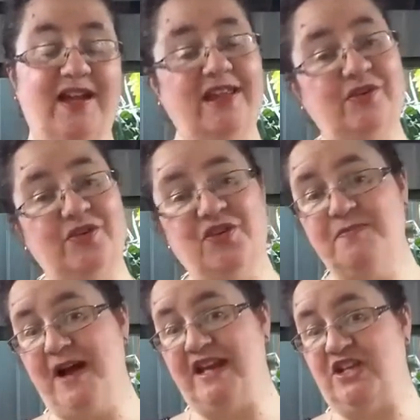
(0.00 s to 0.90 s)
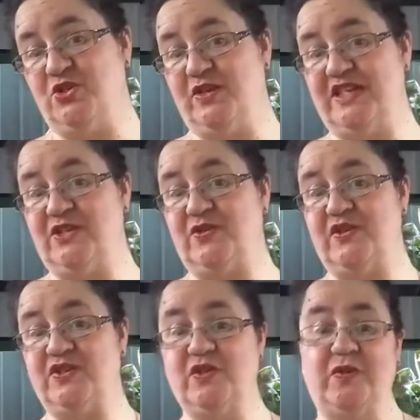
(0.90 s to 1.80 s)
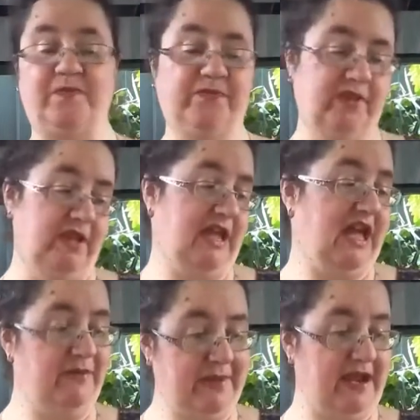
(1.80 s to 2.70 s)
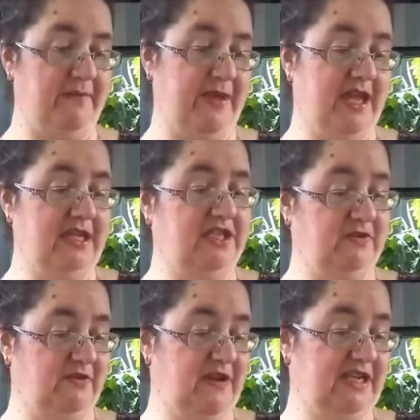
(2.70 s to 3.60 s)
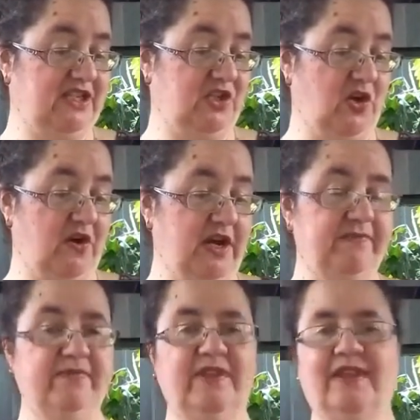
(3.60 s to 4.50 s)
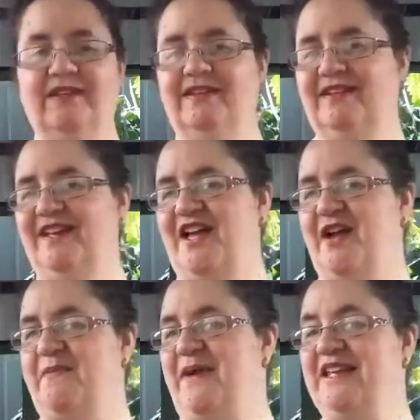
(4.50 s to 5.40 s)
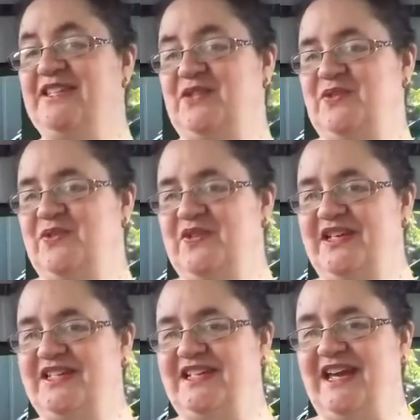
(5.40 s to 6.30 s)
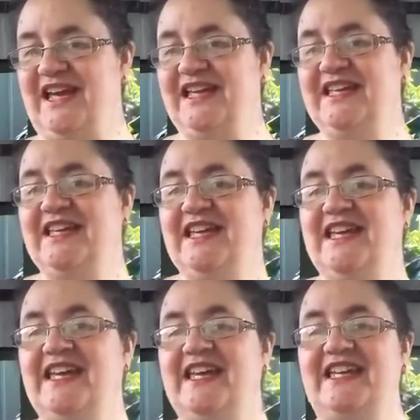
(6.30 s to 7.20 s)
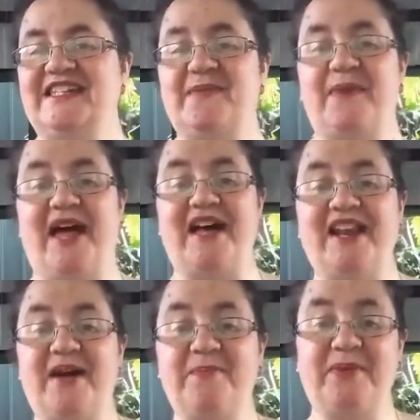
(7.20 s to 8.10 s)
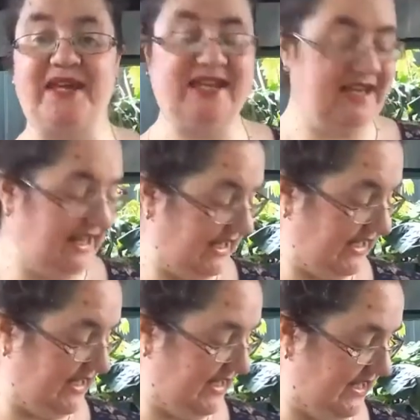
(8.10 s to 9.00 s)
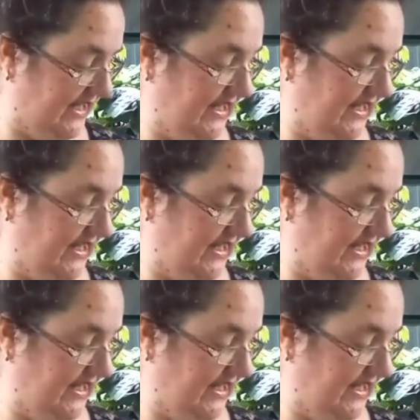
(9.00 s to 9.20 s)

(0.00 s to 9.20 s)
I thought you might enjoy a story too. How about it, Bear? Shall we read a story? My story today is about a picnic.